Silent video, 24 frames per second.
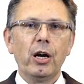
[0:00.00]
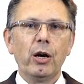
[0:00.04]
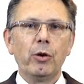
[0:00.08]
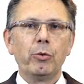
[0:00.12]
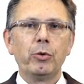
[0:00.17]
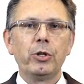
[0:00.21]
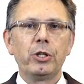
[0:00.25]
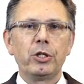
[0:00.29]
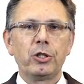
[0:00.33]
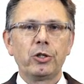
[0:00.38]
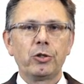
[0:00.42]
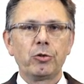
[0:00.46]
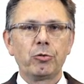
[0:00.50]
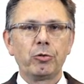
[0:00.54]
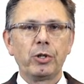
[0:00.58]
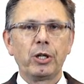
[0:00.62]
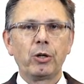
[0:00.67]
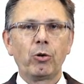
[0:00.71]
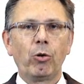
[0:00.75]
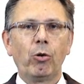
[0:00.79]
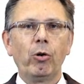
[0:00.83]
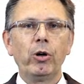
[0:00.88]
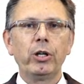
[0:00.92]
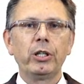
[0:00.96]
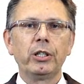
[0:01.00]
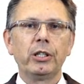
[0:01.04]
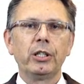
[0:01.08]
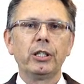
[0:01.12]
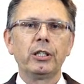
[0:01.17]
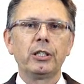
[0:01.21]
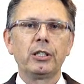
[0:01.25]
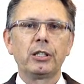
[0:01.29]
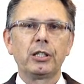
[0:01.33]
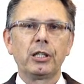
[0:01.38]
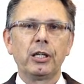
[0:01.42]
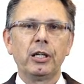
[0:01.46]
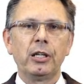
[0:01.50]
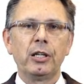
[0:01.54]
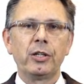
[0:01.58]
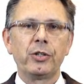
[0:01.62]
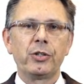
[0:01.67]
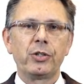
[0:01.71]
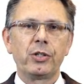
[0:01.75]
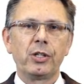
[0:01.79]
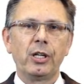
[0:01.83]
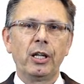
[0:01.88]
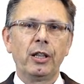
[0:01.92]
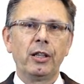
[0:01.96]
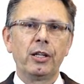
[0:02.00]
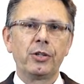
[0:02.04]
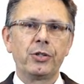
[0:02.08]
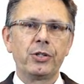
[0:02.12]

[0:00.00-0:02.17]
which is recorded in the